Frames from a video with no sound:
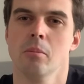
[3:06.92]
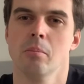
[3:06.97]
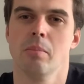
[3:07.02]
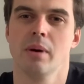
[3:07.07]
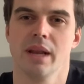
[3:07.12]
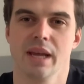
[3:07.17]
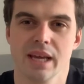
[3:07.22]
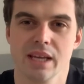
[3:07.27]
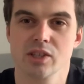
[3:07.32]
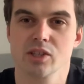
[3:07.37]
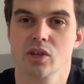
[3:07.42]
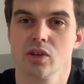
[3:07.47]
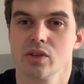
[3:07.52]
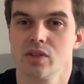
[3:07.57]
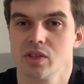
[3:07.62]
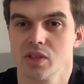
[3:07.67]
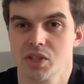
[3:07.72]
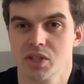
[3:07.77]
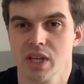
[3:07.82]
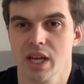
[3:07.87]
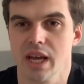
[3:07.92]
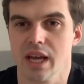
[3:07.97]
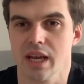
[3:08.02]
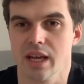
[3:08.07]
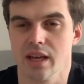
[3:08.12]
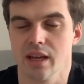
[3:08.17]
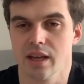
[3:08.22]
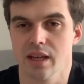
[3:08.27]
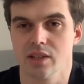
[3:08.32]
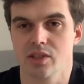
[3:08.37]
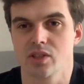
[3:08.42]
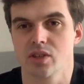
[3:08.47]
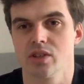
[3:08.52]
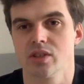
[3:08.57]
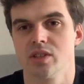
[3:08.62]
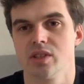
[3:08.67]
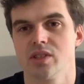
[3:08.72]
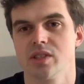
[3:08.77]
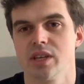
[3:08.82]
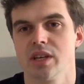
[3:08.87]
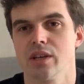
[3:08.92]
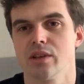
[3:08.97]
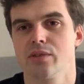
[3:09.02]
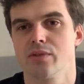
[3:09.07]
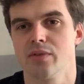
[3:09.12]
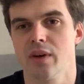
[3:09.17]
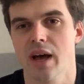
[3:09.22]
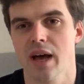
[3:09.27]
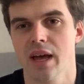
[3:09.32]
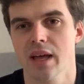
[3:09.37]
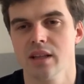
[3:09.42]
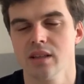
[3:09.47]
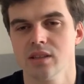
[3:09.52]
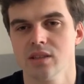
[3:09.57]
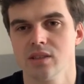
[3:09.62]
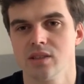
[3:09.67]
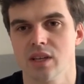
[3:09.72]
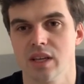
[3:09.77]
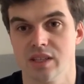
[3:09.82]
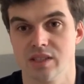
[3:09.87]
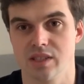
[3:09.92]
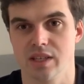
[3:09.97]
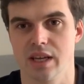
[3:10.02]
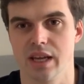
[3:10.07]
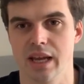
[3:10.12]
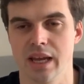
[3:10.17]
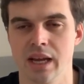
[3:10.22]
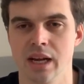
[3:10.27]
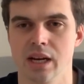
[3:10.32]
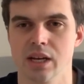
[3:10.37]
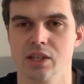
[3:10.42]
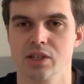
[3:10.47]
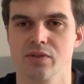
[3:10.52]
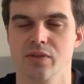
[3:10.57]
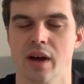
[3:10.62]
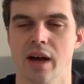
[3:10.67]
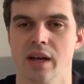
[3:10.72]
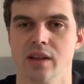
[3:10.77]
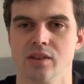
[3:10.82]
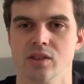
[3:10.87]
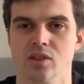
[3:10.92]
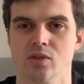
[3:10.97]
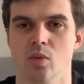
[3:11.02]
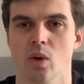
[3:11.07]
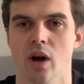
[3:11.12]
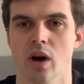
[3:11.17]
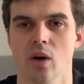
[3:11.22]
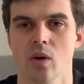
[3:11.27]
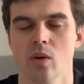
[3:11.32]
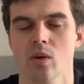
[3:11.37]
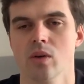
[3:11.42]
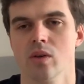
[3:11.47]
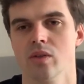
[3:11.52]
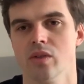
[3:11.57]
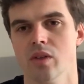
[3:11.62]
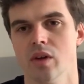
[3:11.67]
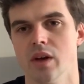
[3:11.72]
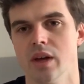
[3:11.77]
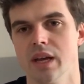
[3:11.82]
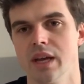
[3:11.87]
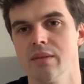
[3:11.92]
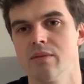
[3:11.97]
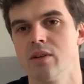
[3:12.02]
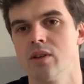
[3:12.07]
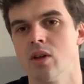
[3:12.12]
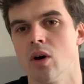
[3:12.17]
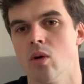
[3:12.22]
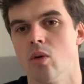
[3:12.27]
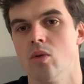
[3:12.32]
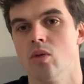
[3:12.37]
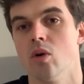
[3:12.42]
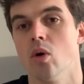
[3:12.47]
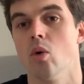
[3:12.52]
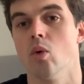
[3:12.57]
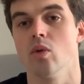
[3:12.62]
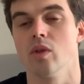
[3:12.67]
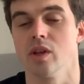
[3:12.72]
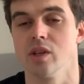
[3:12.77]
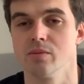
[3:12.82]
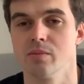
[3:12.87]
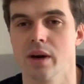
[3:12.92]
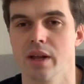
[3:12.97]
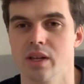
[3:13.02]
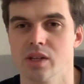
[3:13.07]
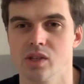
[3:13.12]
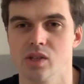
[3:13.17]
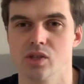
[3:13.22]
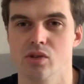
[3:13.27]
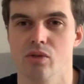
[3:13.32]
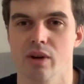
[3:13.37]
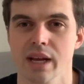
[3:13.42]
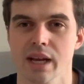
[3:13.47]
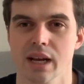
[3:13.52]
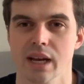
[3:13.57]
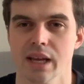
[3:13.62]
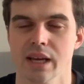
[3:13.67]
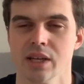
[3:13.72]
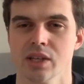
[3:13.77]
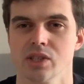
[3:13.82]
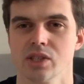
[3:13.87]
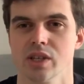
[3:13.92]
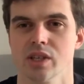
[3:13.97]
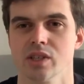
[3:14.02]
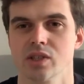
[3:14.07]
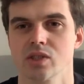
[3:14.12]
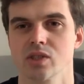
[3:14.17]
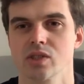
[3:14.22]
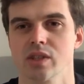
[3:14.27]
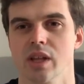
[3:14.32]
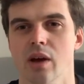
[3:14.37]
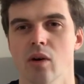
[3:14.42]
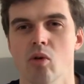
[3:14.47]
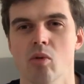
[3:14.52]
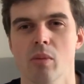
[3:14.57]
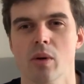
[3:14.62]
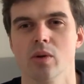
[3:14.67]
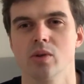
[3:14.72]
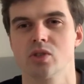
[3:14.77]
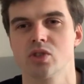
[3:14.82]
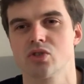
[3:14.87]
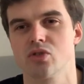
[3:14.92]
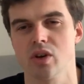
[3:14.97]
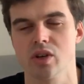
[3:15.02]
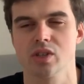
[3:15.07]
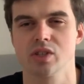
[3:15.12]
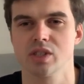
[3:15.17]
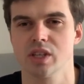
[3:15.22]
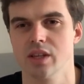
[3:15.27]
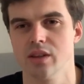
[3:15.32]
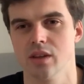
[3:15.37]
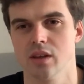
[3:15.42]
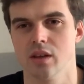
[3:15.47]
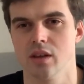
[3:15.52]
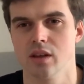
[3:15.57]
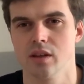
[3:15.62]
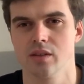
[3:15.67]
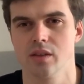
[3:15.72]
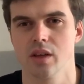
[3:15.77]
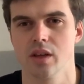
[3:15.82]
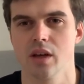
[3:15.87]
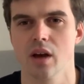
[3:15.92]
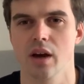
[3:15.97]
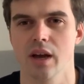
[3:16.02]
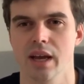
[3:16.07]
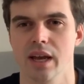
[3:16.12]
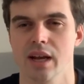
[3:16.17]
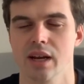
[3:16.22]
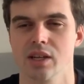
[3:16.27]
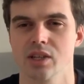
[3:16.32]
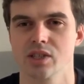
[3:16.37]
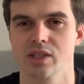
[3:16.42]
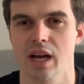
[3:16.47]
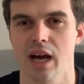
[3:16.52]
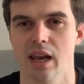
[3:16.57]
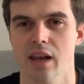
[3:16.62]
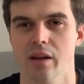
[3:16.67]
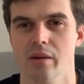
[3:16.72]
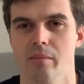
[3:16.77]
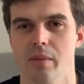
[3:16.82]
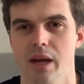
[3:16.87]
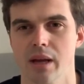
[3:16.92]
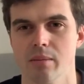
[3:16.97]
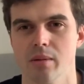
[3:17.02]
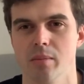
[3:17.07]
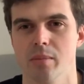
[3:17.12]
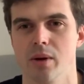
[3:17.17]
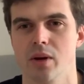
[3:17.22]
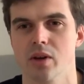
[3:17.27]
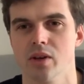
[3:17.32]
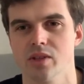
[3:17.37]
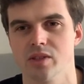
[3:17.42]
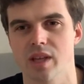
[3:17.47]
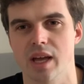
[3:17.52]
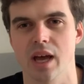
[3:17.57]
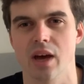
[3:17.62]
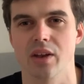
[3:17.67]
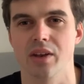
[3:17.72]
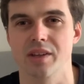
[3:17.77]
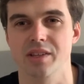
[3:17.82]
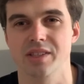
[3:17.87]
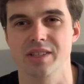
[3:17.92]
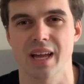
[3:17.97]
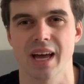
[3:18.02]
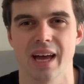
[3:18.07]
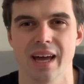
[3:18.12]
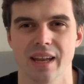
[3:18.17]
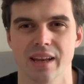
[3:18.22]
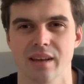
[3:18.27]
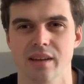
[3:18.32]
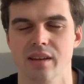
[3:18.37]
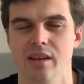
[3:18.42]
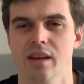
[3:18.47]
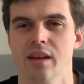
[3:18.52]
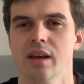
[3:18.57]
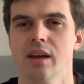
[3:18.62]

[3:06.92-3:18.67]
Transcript: But it is good to see. It's good to see as fans, as English fans as well, that even though not all these managers are English, they're almost trusting the young English talent, maybe because they understand